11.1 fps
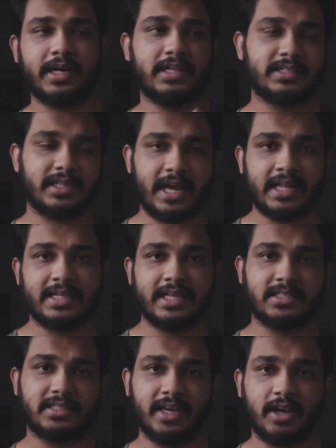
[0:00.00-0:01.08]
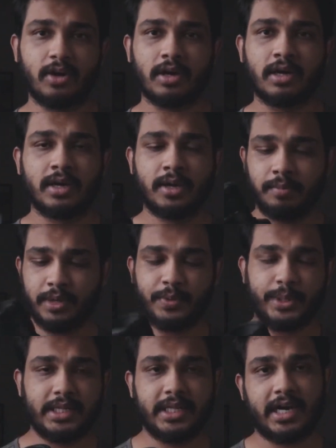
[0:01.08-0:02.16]
profiles and then C-Log
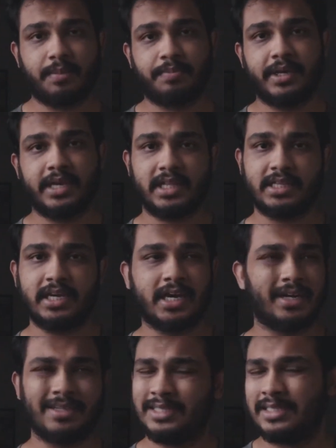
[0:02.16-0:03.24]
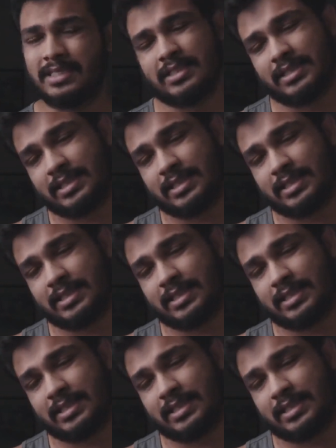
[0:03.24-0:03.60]
between the RP and the R.